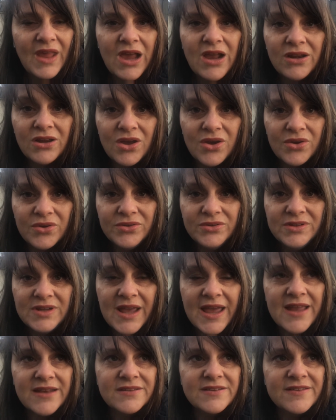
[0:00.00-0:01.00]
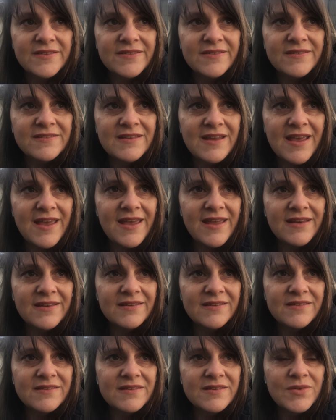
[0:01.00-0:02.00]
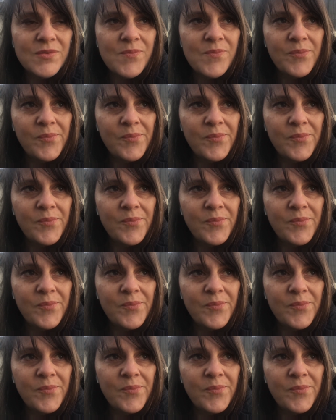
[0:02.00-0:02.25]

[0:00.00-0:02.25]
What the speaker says: alone and to stand